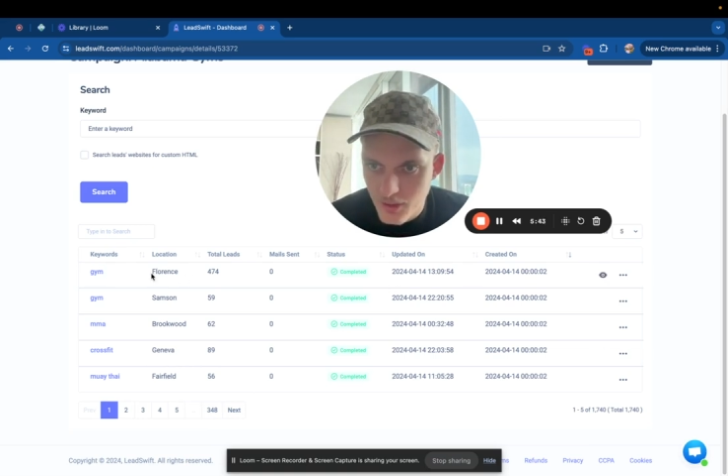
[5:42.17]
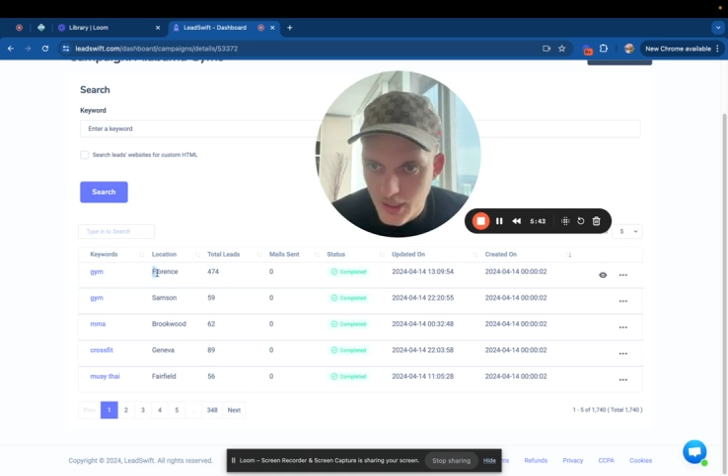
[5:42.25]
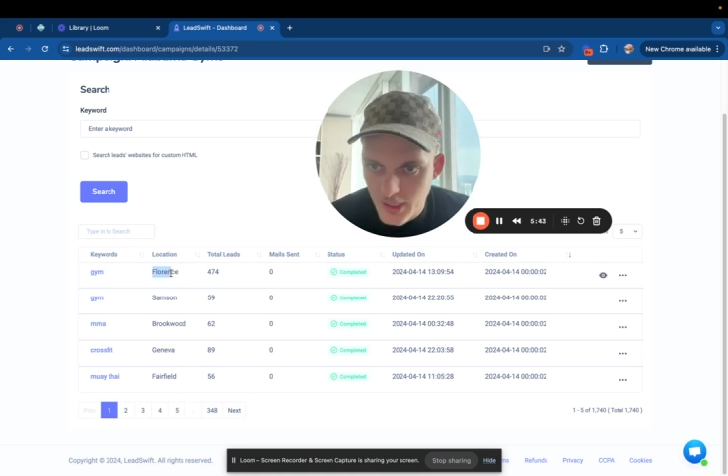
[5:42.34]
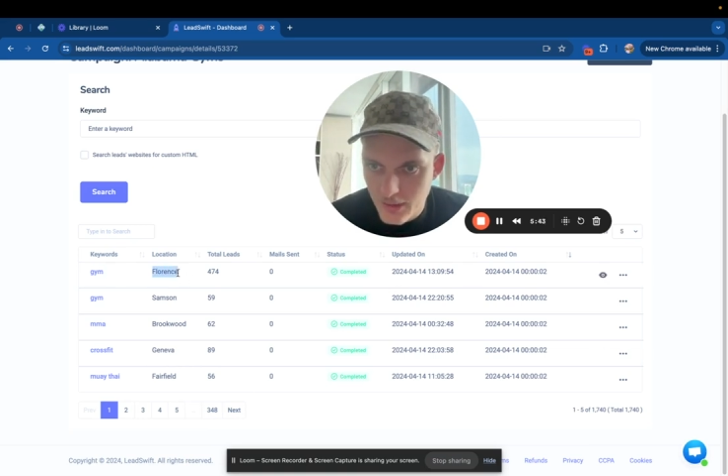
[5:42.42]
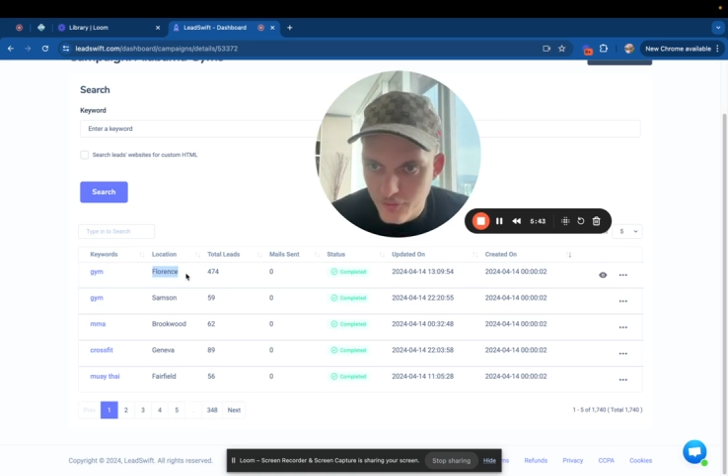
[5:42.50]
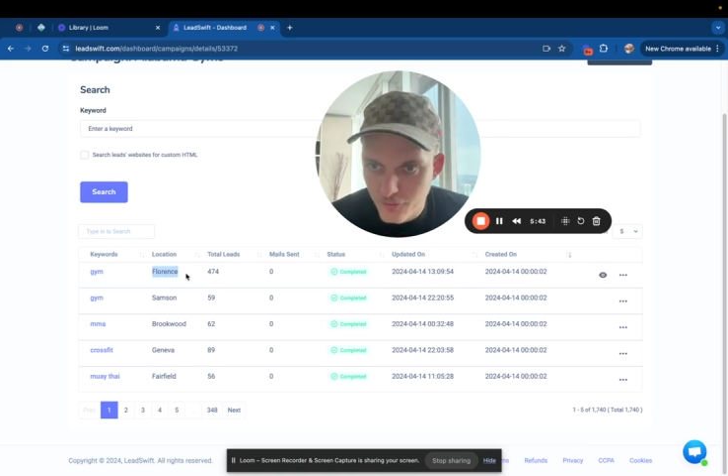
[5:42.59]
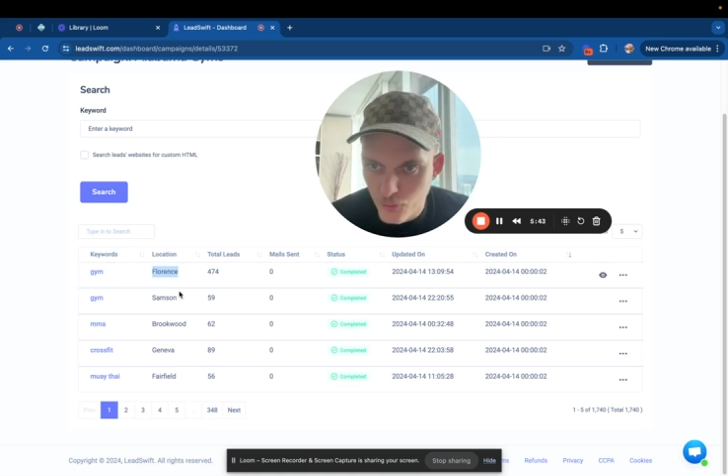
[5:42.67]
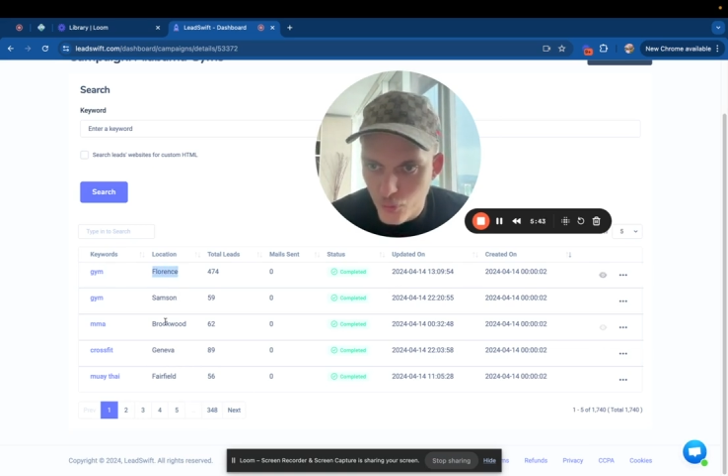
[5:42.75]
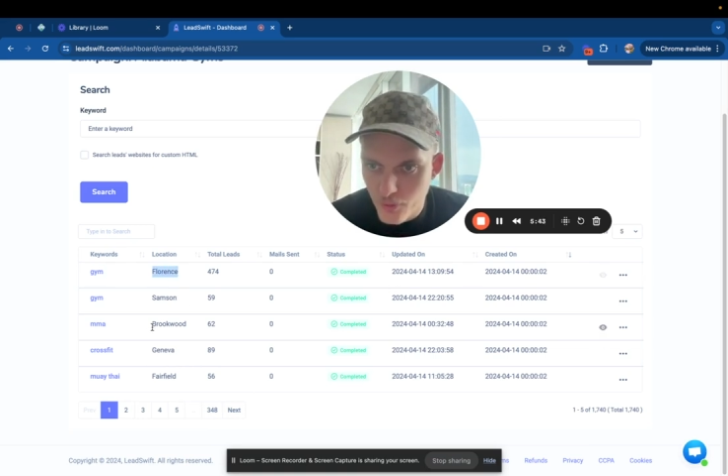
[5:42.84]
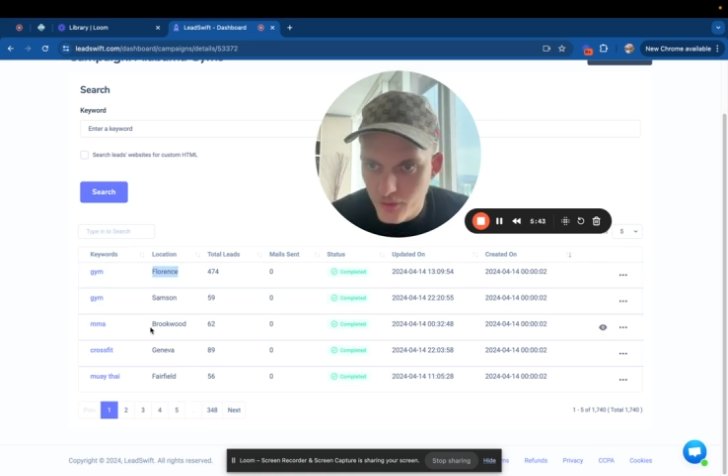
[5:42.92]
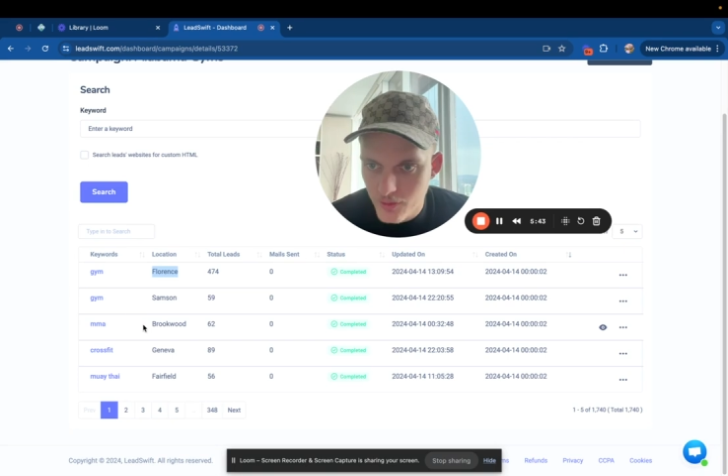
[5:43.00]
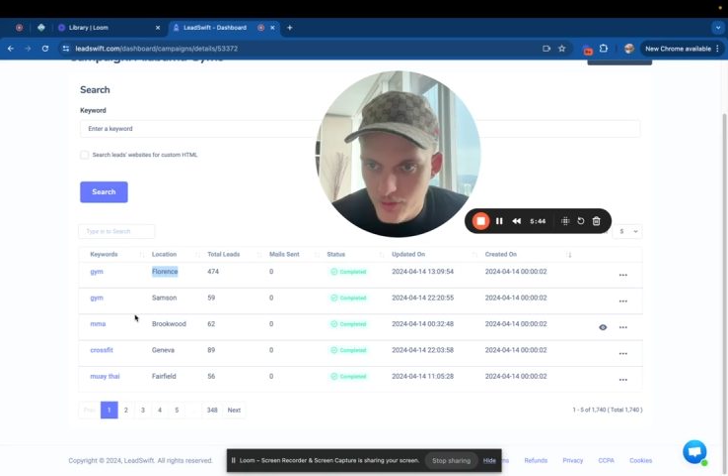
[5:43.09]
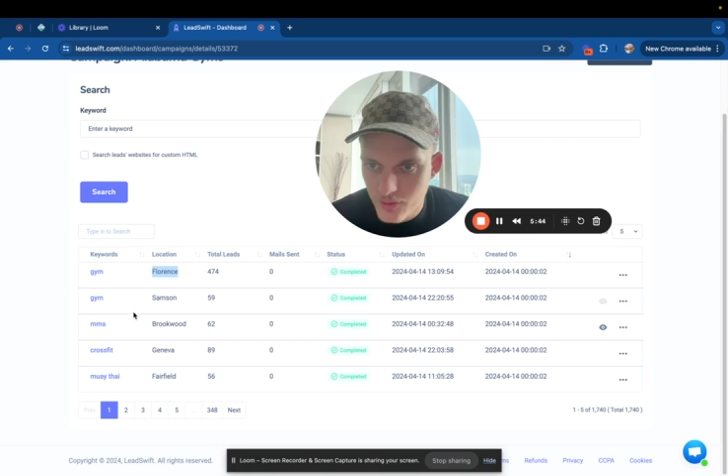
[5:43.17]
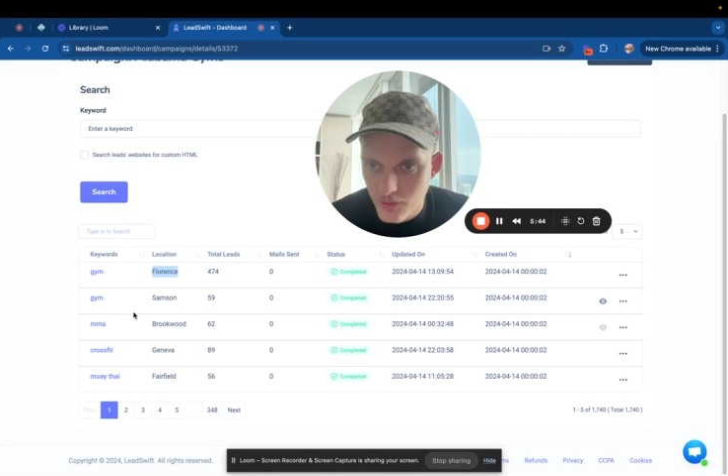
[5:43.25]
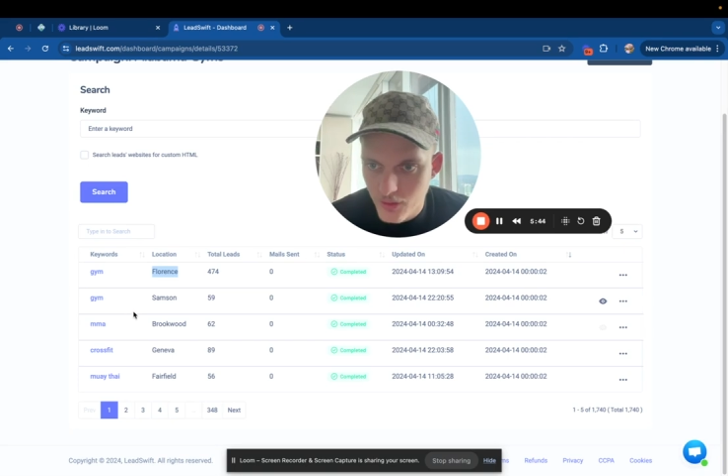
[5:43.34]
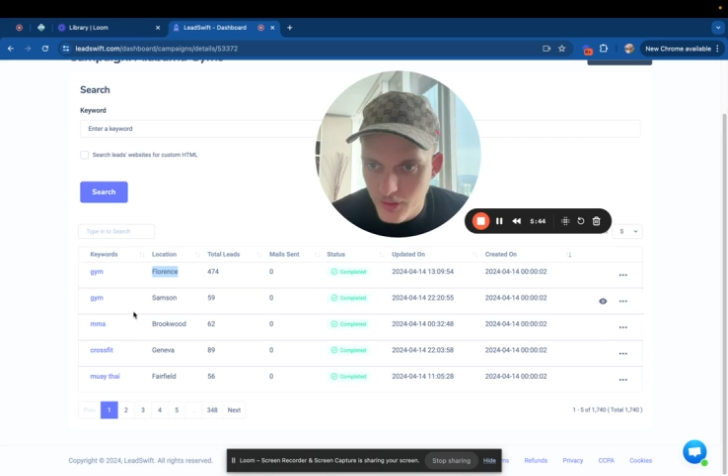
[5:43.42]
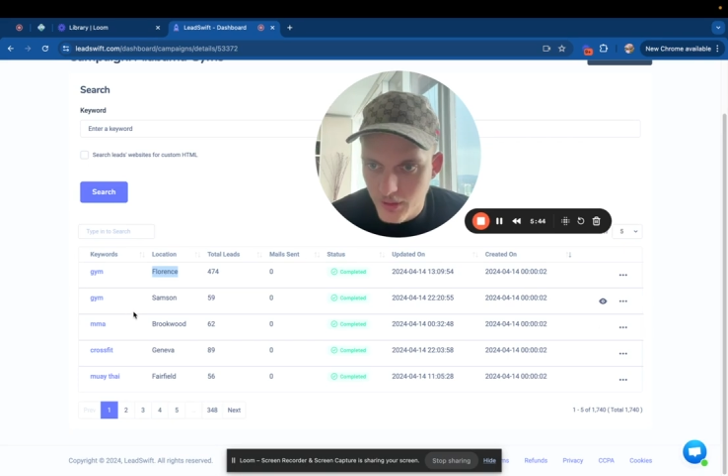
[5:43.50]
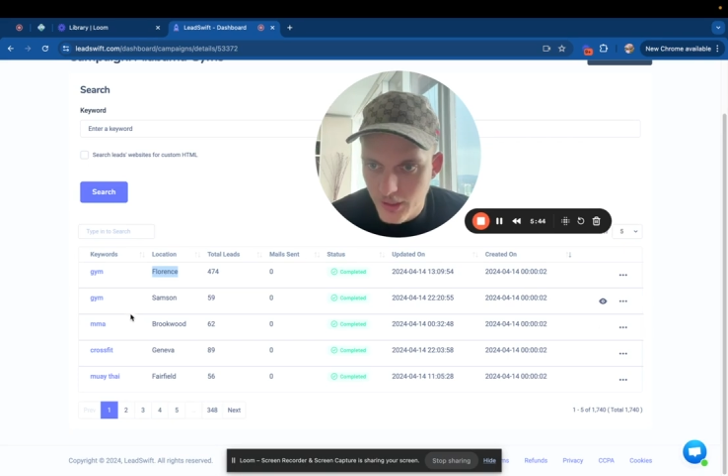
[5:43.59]
in Florence,
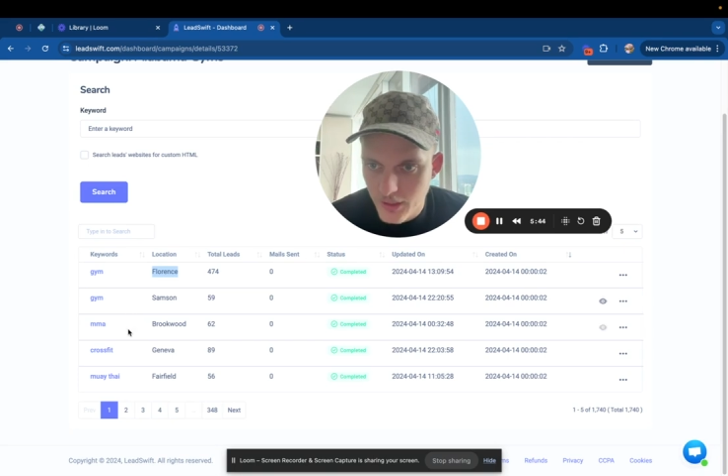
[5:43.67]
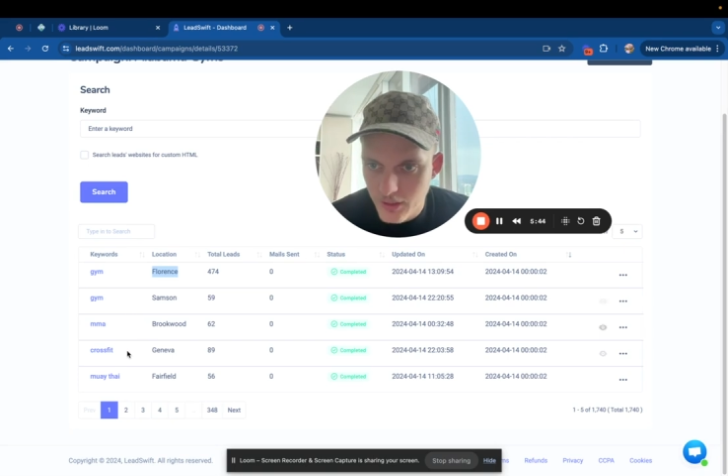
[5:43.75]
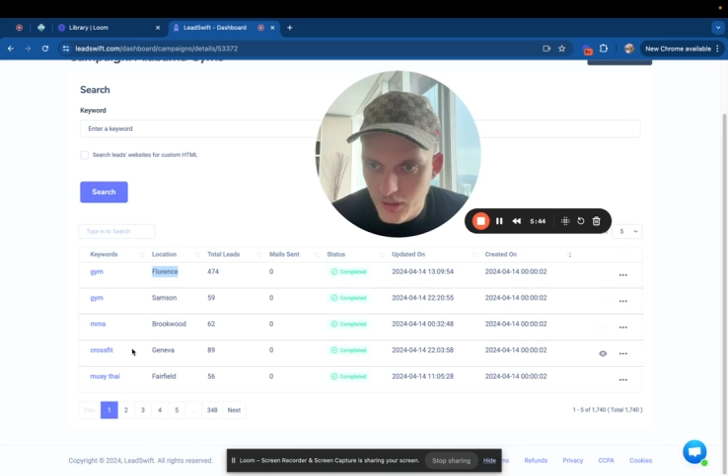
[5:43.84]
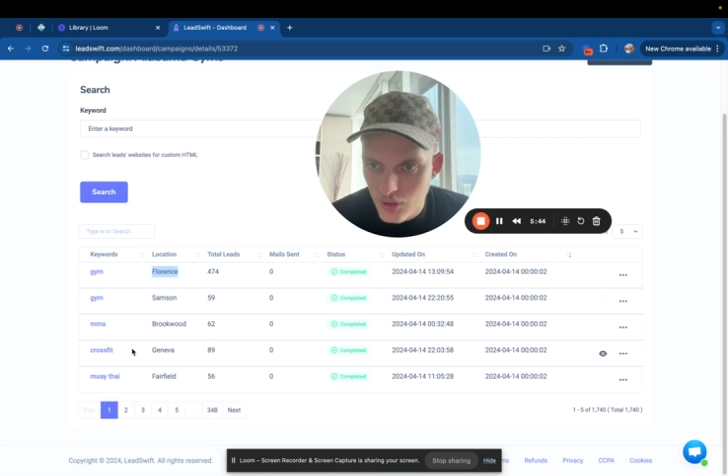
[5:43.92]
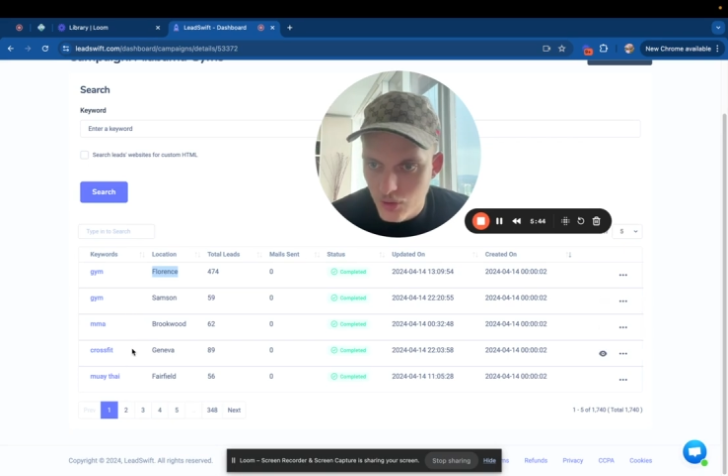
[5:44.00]
okay?